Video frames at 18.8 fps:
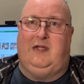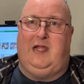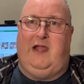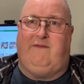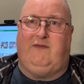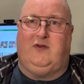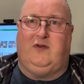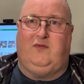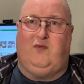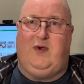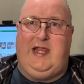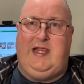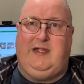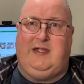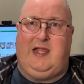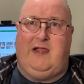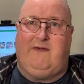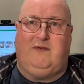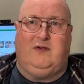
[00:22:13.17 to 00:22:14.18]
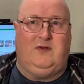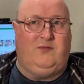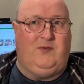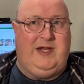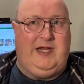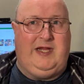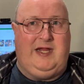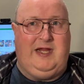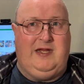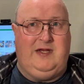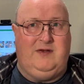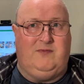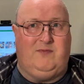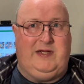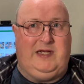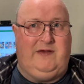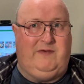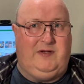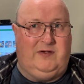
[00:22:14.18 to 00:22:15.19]
have a good week, have a good weekend
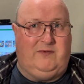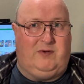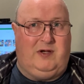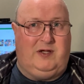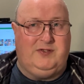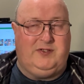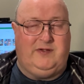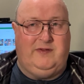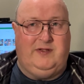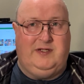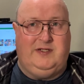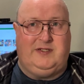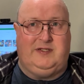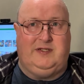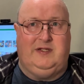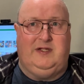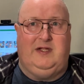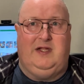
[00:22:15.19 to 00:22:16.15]
whenever you're watching this,